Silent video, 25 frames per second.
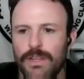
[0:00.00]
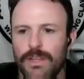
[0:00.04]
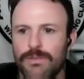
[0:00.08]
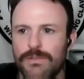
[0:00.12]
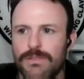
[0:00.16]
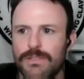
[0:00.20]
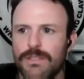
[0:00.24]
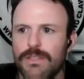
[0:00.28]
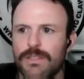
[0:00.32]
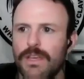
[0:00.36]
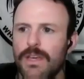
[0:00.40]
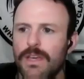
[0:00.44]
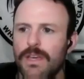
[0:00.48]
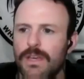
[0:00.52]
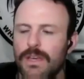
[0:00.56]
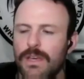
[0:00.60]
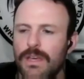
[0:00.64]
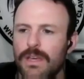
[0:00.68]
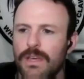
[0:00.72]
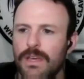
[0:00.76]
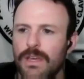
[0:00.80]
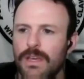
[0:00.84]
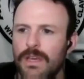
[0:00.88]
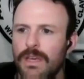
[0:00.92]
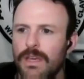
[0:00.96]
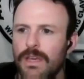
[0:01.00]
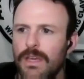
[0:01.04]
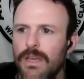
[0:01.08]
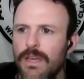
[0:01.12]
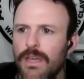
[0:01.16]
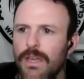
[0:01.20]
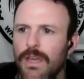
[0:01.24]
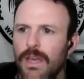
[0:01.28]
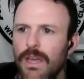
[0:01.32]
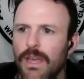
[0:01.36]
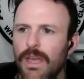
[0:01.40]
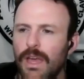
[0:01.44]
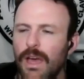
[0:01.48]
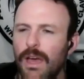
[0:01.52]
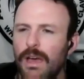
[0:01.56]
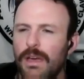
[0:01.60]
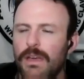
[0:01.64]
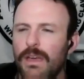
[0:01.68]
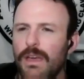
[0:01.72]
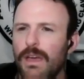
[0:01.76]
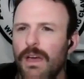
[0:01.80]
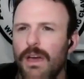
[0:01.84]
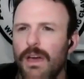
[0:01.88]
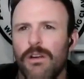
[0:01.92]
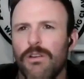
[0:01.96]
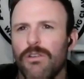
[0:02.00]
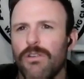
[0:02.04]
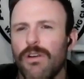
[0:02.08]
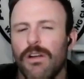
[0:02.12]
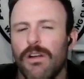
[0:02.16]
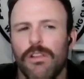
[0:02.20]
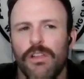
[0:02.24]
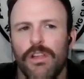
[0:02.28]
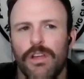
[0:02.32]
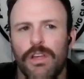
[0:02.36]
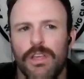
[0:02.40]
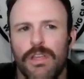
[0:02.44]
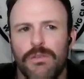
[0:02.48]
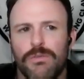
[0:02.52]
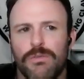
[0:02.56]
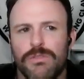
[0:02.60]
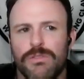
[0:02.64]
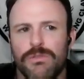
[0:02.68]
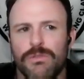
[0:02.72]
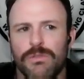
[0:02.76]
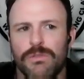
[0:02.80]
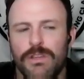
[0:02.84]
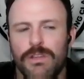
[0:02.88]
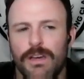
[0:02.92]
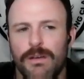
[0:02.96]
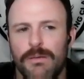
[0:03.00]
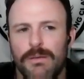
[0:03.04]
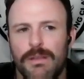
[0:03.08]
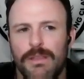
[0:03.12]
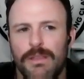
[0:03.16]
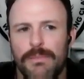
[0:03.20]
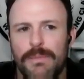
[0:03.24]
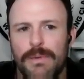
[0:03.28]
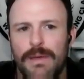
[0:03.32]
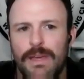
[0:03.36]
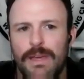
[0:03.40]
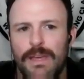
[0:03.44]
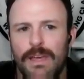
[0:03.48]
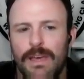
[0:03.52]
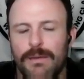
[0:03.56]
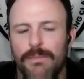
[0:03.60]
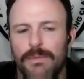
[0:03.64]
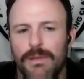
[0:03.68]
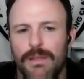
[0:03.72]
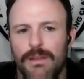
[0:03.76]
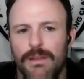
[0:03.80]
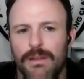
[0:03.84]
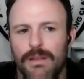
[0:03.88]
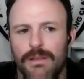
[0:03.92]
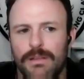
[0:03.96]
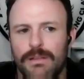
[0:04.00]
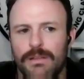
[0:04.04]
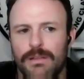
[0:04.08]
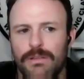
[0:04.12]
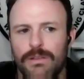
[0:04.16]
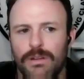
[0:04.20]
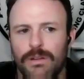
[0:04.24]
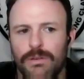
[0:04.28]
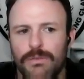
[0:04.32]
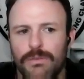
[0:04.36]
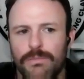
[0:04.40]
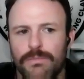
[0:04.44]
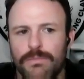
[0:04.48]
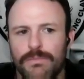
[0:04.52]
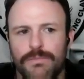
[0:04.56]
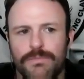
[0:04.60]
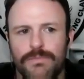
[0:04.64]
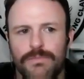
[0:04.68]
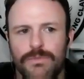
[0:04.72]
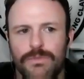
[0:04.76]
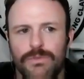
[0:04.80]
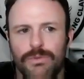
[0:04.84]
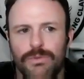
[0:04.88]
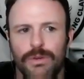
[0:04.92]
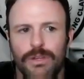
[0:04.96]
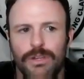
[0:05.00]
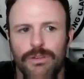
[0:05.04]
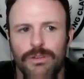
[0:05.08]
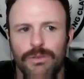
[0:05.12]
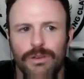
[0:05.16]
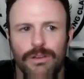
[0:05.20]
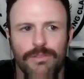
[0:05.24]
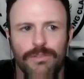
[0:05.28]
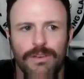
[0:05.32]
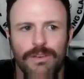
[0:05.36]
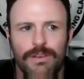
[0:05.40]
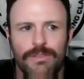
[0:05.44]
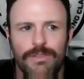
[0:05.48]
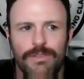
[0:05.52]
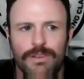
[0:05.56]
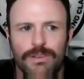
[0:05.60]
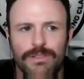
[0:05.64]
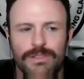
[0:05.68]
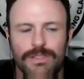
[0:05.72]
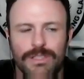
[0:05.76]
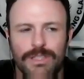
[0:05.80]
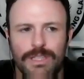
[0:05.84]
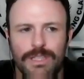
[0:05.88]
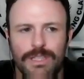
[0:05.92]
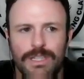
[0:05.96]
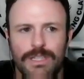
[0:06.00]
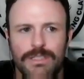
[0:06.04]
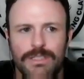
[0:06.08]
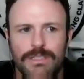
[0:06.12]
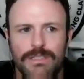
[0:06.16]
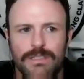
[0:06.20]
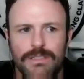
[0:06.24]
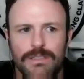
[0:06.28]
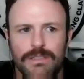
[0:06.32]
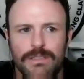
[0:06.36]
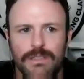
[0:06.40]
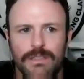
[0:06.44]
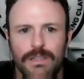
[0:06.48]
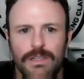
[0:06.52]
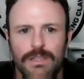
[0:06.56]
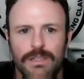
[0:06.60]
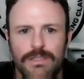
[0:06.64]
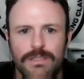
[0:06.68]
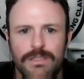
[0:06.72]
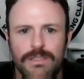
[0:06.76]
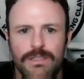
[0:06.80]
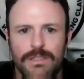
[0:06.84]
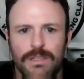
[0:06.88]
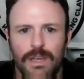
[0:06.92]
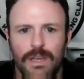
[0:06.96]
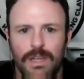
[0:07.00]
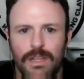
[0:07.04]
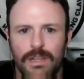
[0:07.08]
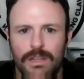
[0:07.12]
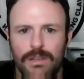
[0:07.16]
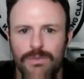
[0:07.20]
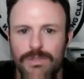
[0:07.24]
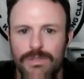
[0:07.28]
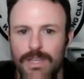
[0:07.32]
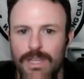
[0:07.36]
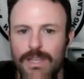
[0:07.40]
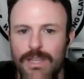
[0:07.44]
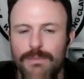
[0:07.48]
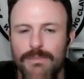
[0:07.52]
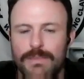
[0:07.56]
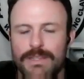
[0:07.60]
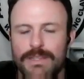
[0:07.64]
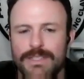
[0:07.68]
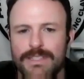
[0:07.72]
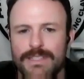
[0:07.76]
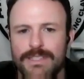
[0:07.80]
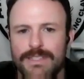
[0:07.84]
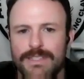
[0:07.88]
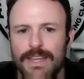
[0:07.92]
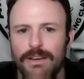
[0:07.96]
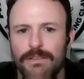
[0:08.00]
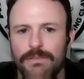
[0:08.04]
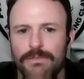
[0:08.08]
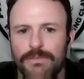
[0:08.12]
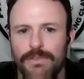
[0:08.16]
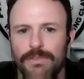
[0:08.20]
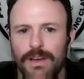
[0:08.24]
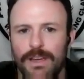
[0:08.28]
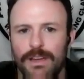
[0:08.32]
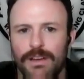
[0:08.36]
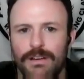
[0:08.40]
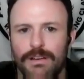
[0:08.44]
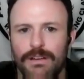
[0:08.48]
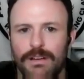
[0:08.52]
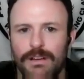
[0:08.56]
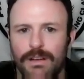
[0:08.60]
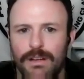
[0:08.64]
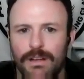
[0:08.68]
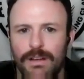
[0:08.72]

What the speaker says: He was yeah. I don't know how long he was doing comedy in the Bay. I mean, 20, 25 years at least, because he was in Mrs. Doubtfire.